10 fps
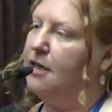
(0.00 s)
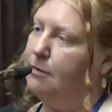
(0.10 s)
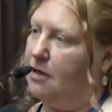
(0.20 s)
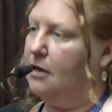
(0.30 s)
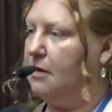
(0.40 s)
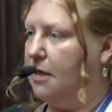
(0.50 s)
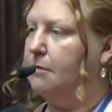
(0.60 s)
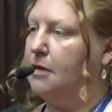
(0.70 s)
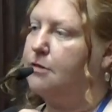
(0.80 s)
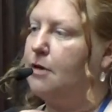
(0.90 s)
he
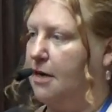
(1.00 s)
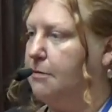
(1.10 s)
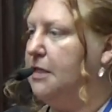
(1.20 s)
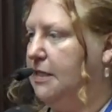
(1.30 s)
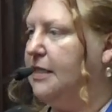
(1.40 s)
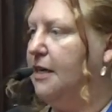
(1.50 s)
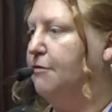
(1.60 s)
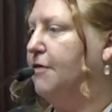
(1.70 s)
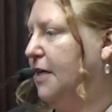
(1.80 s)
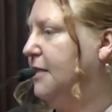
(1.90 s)
will try what he
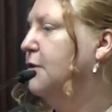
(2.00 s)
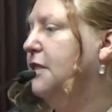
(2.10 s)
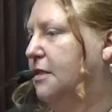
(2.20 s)
can find out.